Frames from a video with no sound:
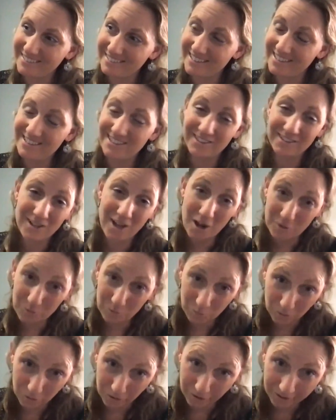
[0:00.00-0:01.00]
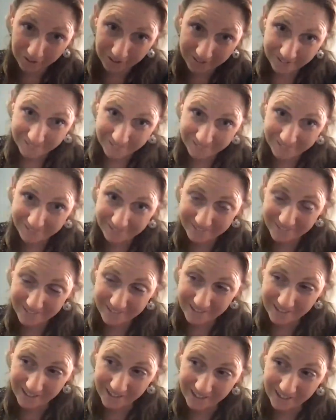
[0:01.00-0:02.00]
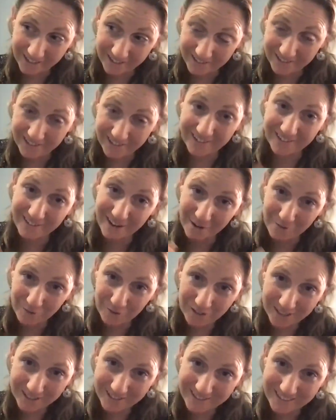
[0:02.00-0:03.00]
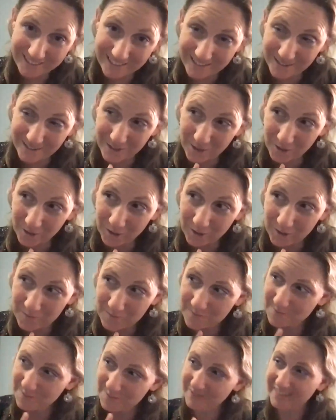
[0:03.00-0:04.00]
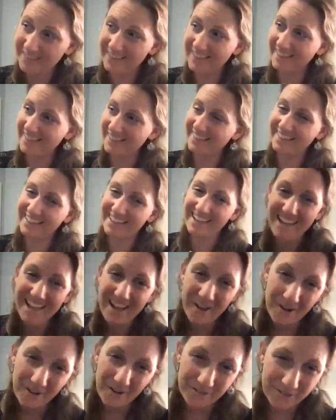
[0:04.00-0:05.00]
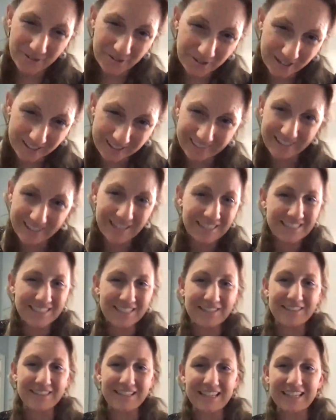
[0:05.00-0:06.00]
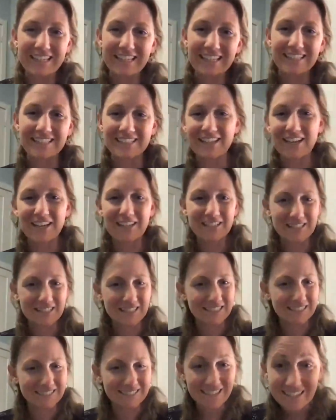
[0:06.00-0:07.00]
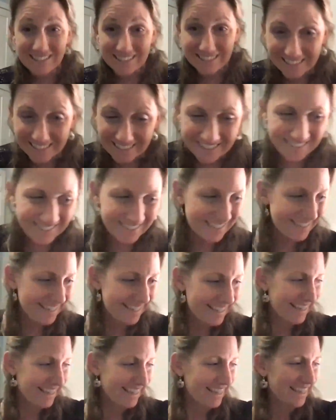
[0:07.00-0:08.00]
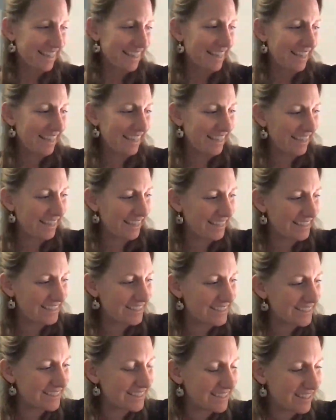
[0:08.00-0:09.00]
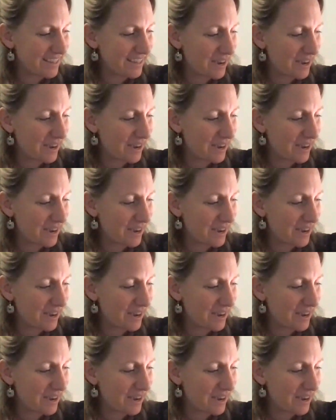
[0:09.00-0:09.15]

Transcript: It's a lot of work and it never gets easier. Although I'd like to think it does, it doesn't. And,